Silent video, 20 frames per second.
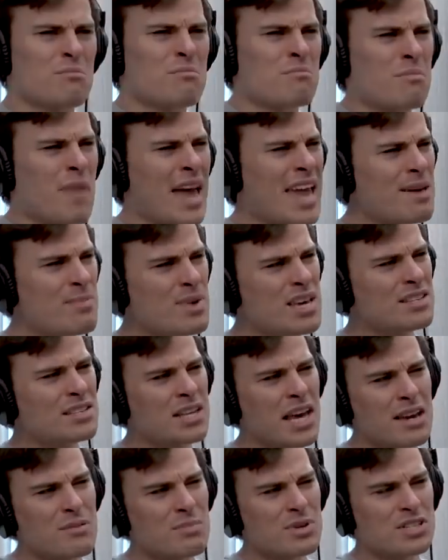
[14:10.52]
maybe
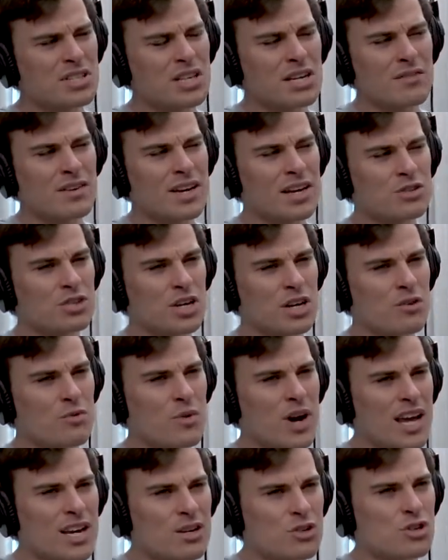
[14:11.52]
10% of our
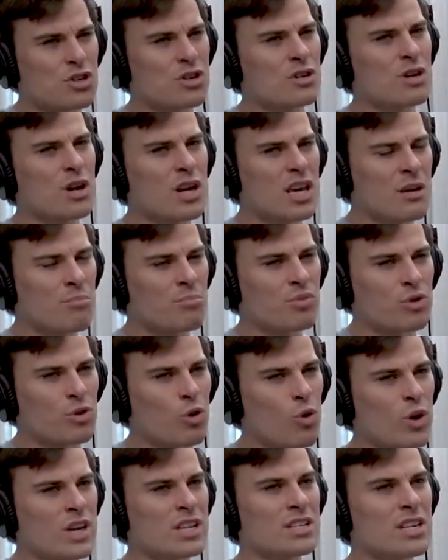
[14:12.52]
generation
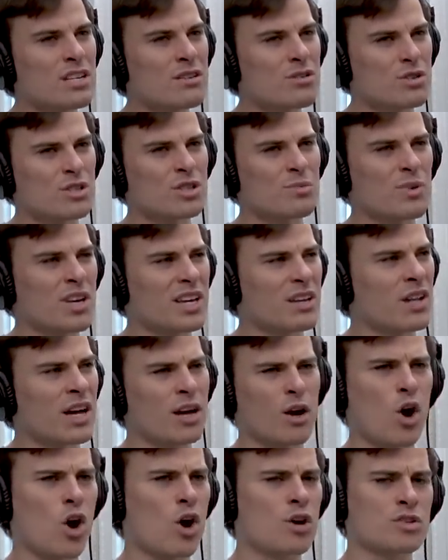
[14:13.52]
employed in, just being
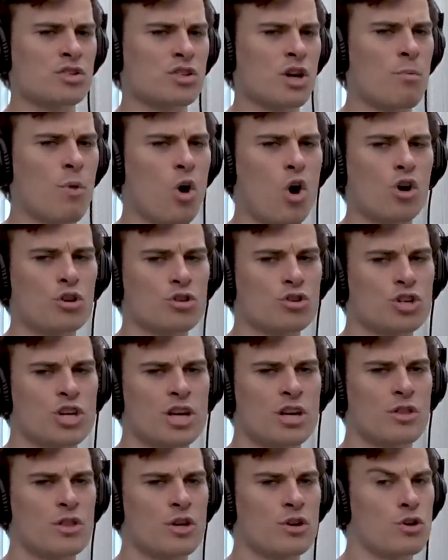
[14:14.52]
like, oh, it's some hot
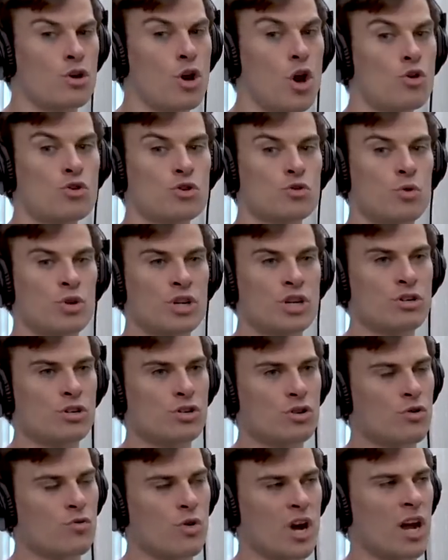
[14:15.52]
chick that knows what
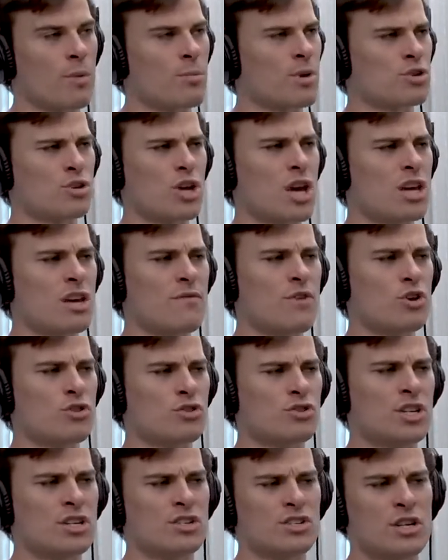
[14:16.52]
Instagram is. Yeah, give her
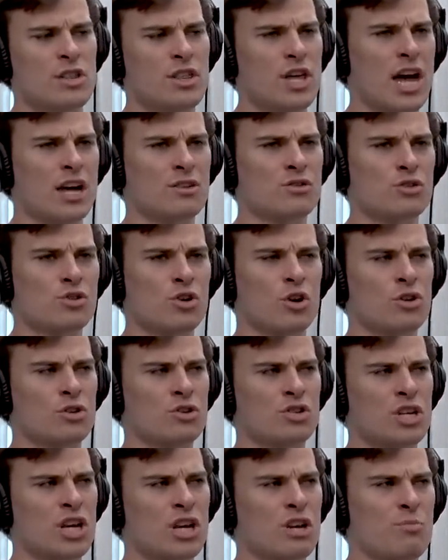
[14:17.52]

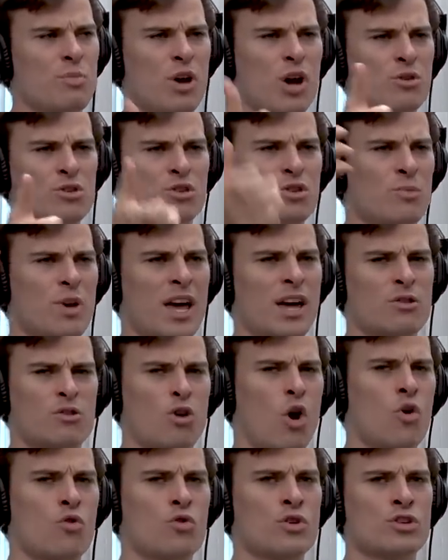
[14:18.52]
$60,000 a year to post about
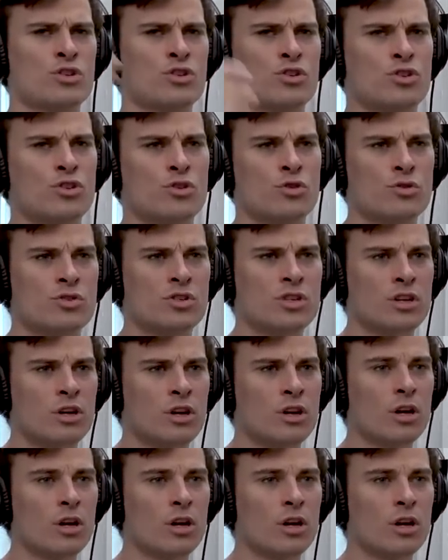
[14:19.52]
orange juice,